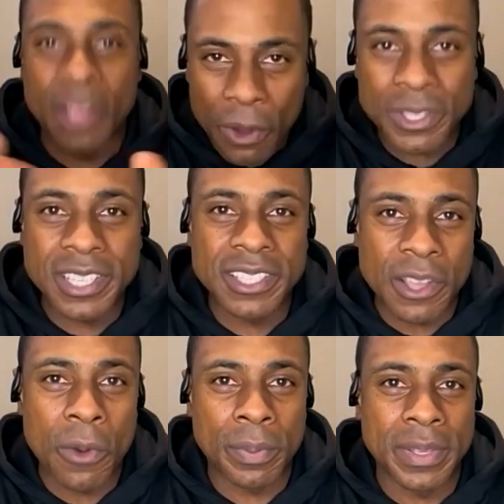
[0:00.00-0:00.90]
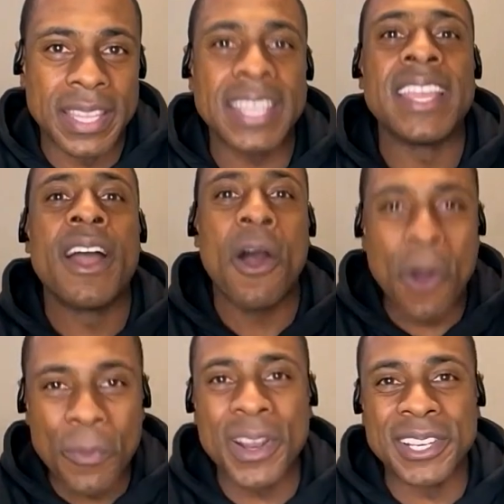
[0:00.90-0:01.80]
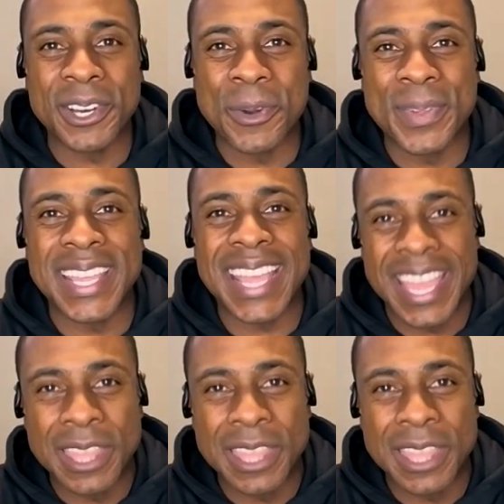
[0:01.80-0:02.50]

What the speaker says: go to the Don't Blink Home Run Derby